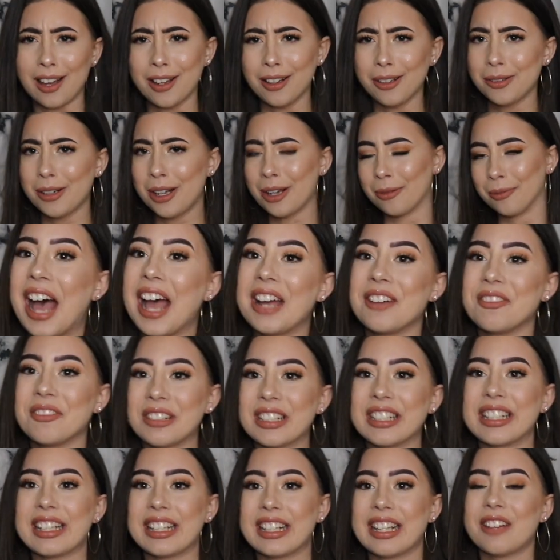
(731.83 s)
I don't know. I
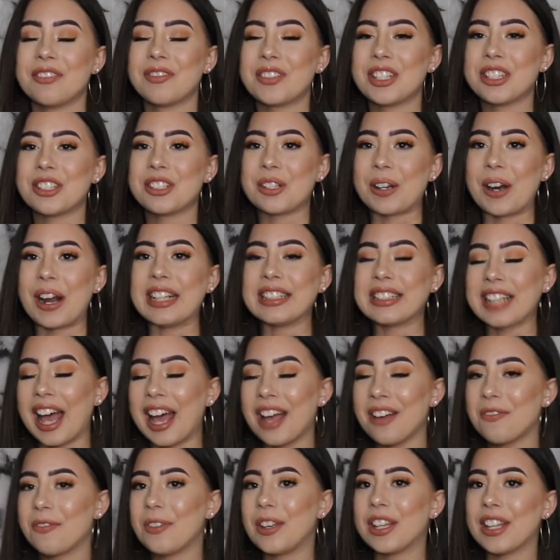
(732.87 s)
really love this dress.
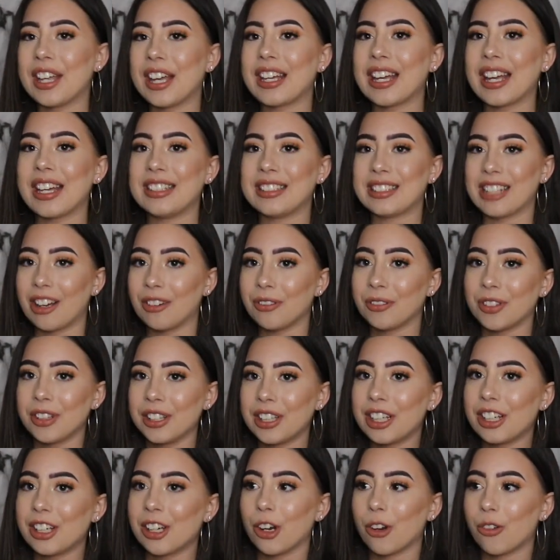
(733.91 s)
I feel like I
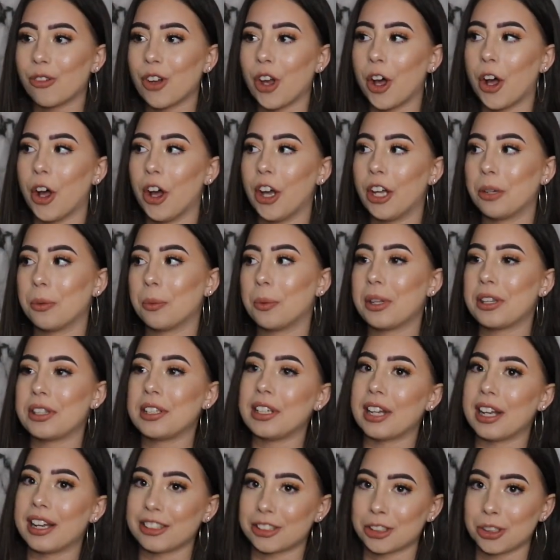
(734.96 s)
definitely could have gone with
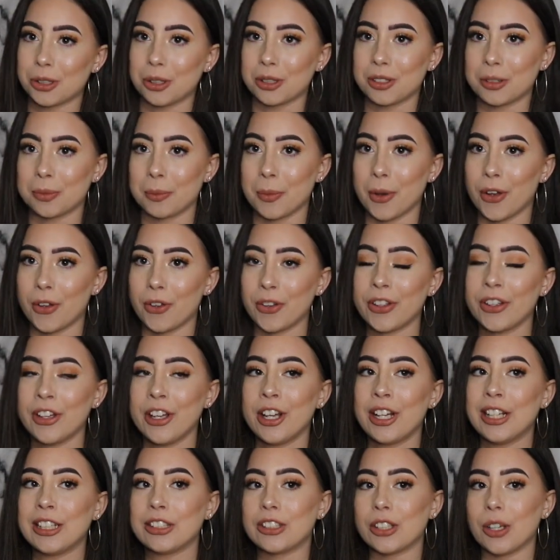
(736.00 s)
an extra small.
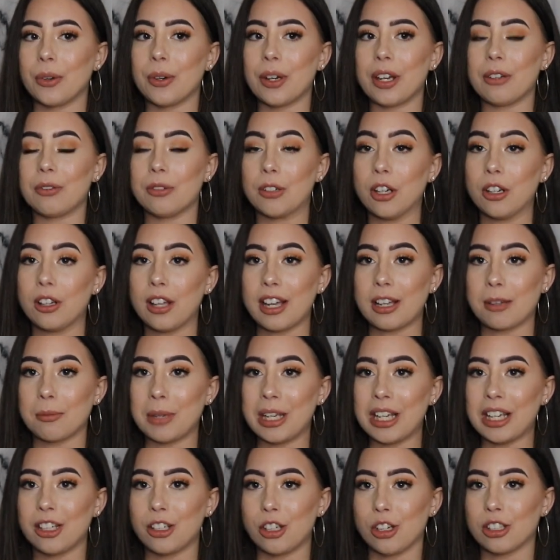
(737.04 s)
So if you're like
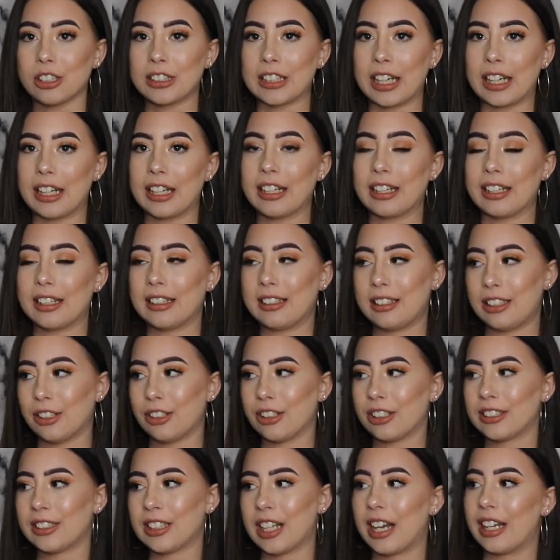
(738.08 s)
me and your, si
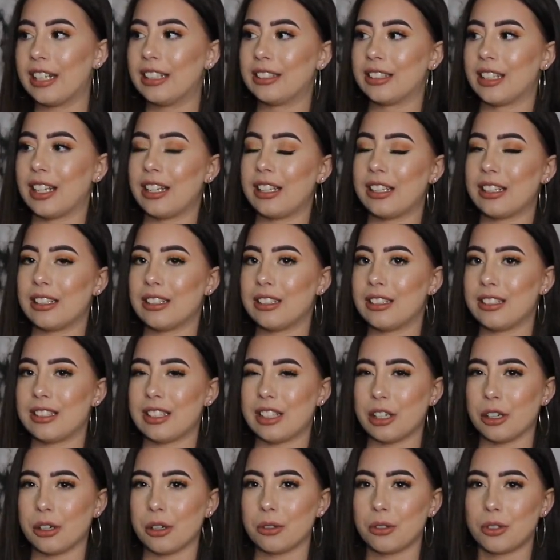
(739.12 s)
your size like
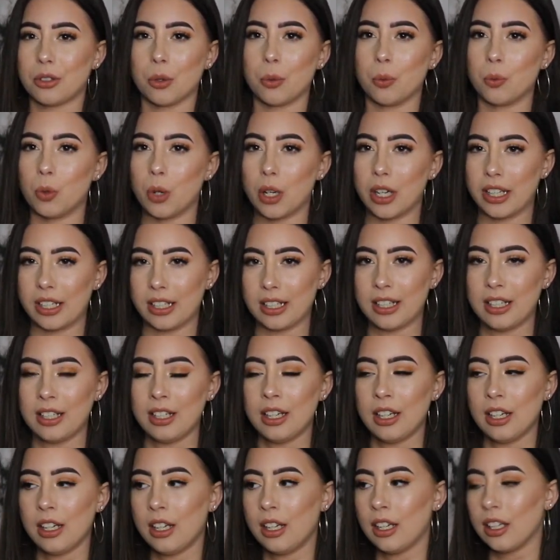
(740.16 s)
0 to 1,
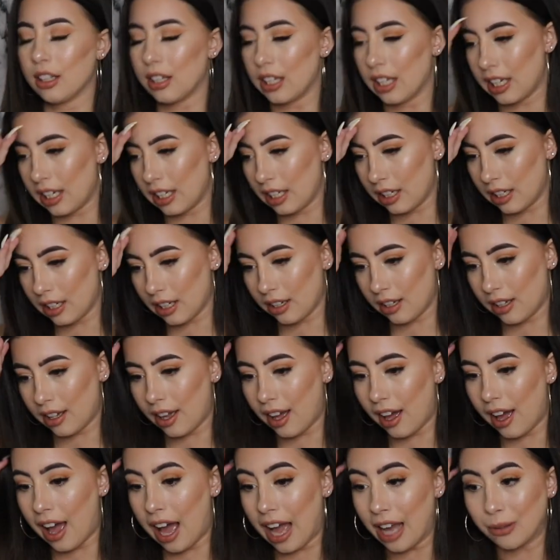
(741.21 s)
then
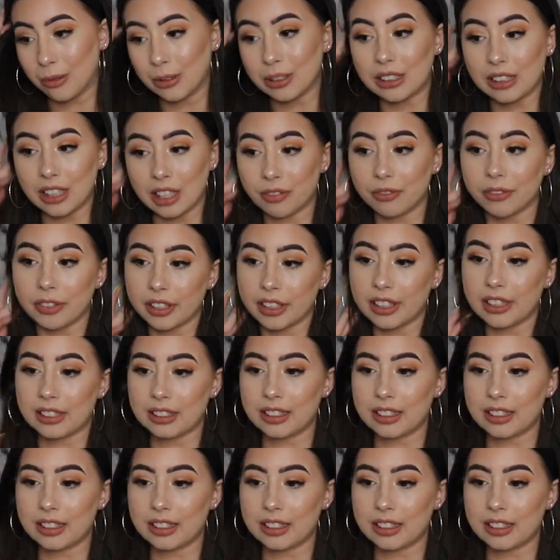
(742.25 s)
I would definitely